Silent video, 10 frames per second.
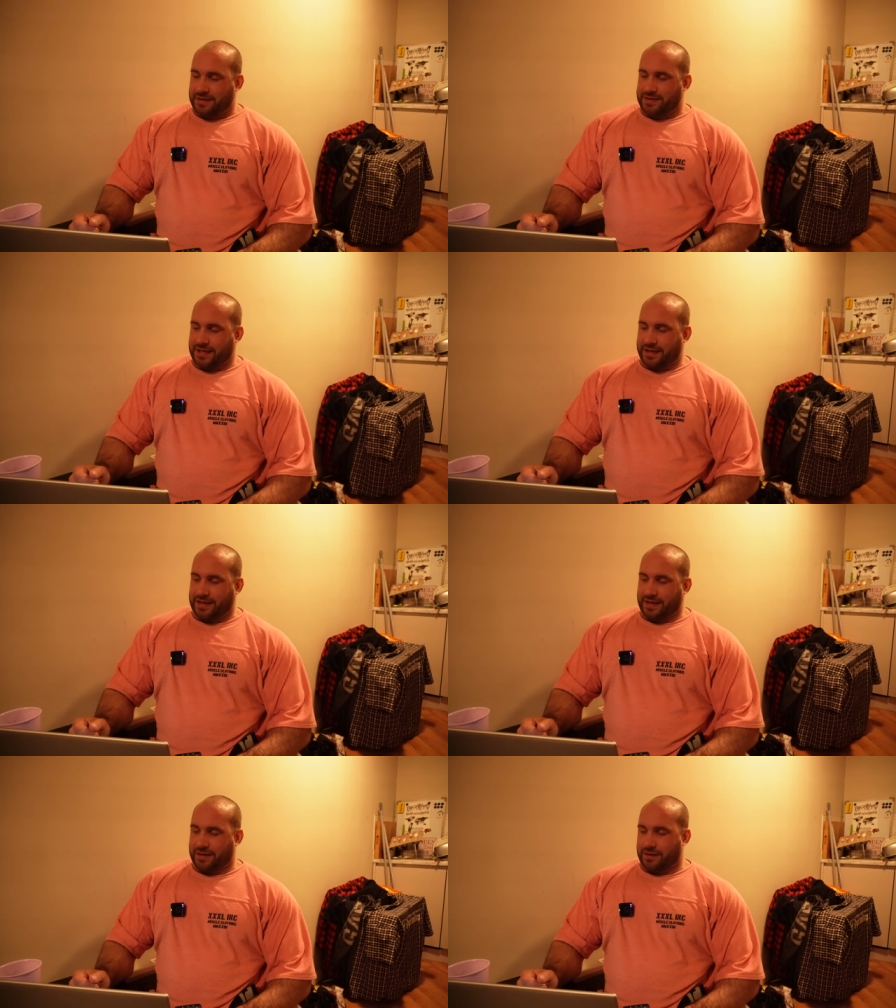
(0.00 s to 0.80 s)
take
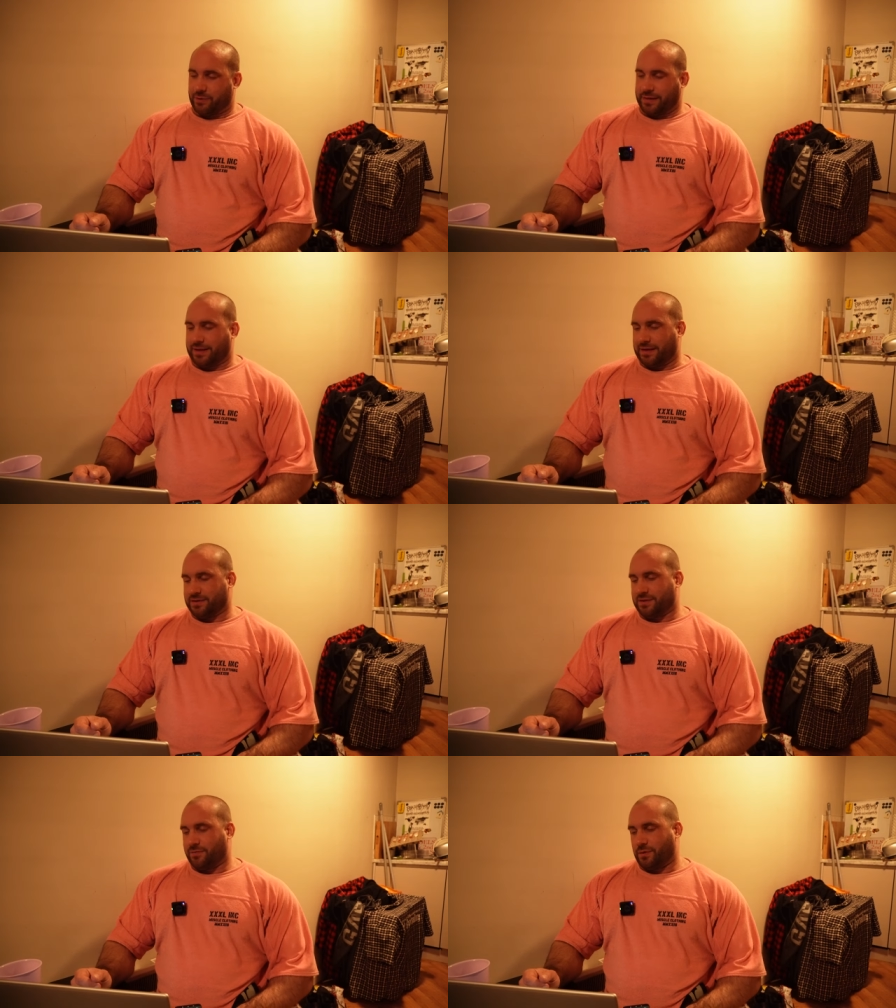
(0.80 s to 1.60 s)
the
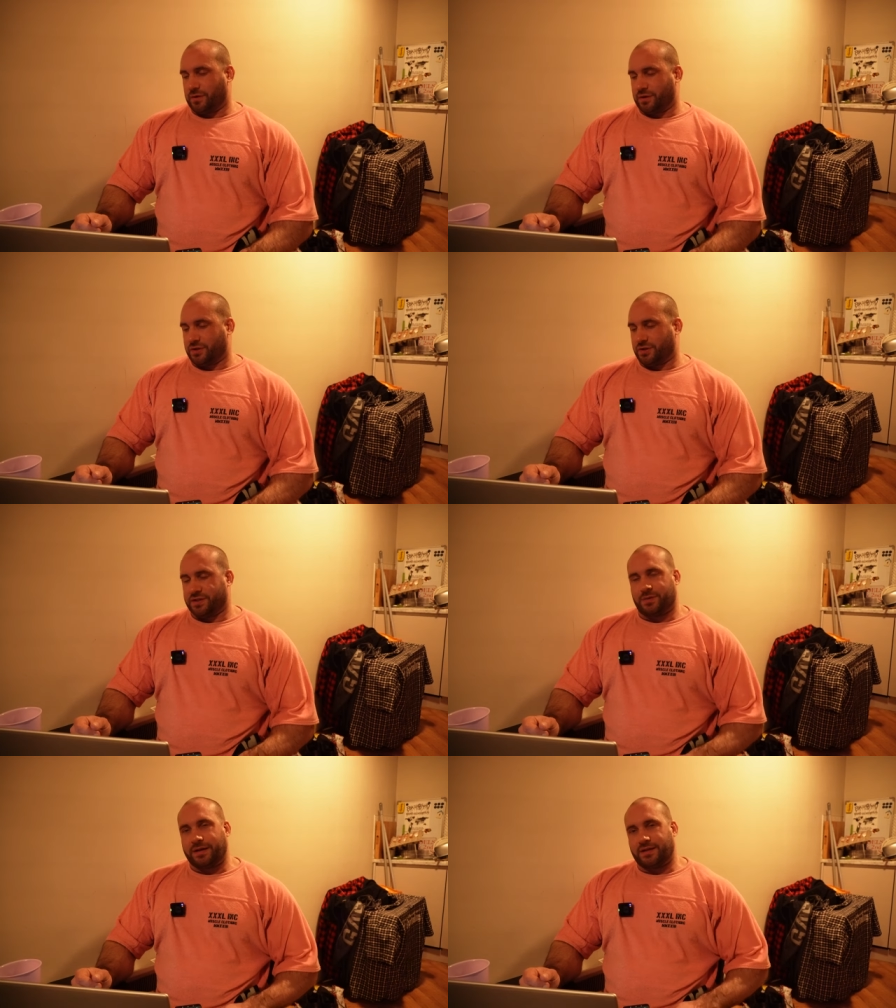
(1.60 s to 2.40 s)

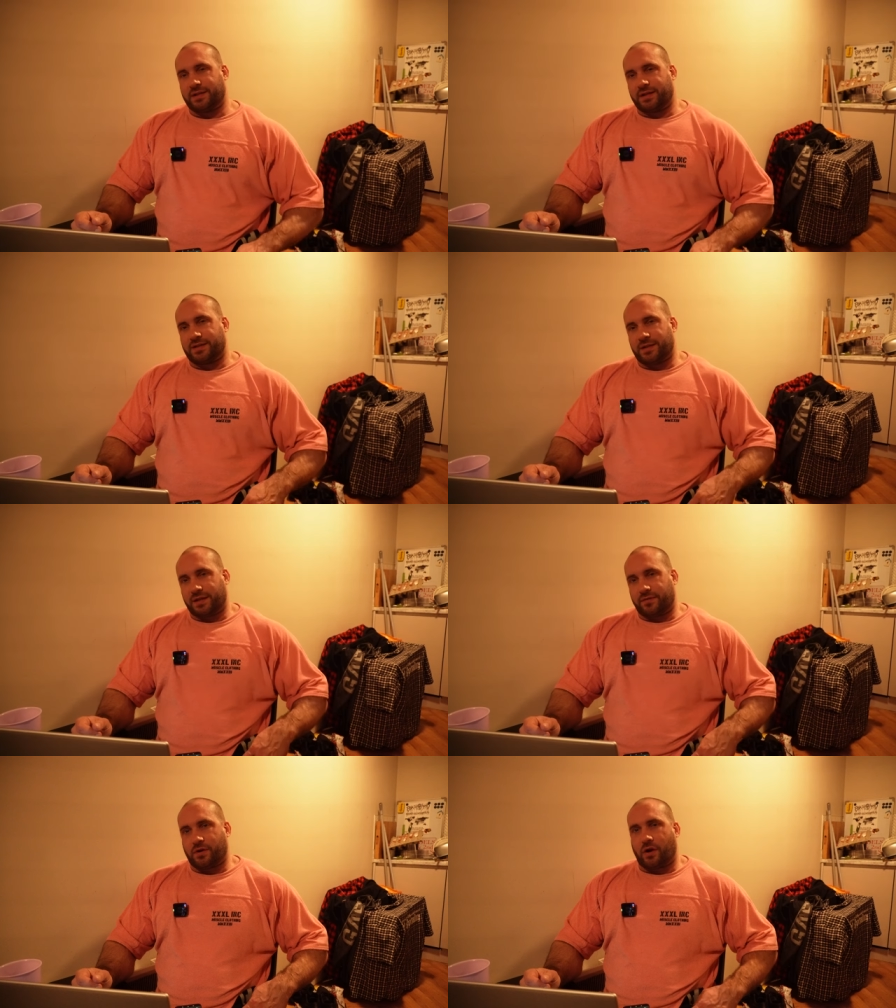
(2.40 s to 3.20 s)
3426 that
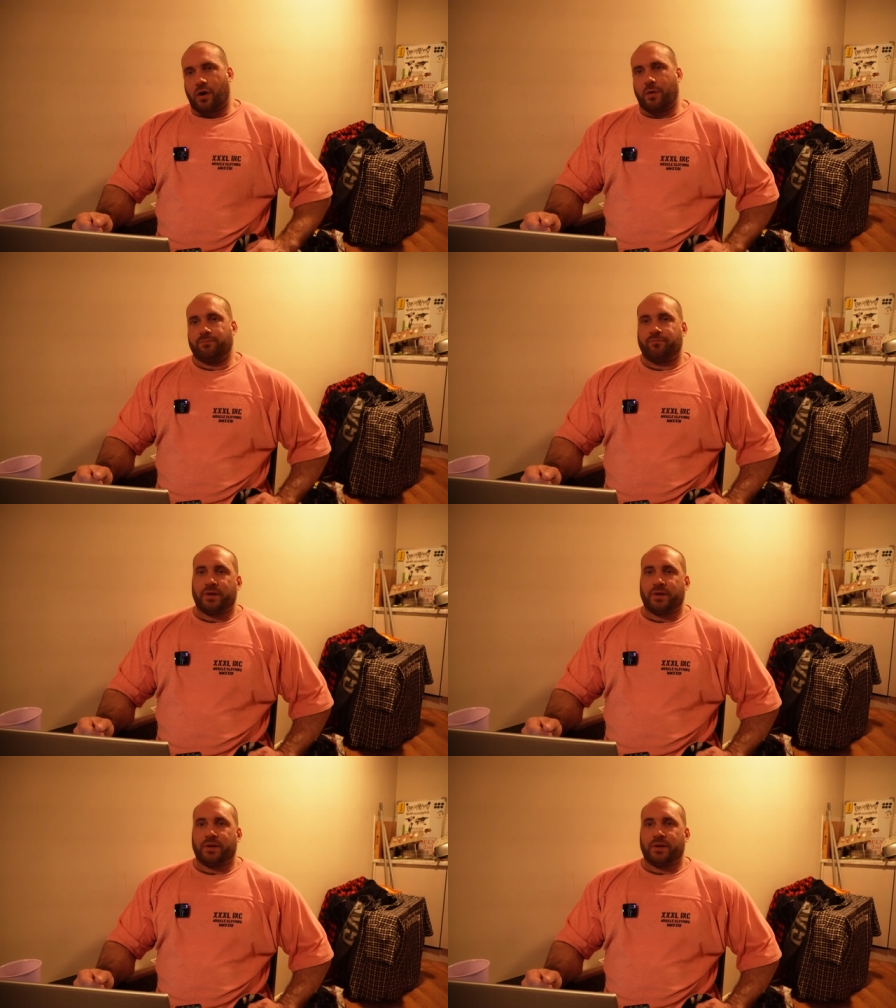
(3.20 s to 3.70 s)
you've got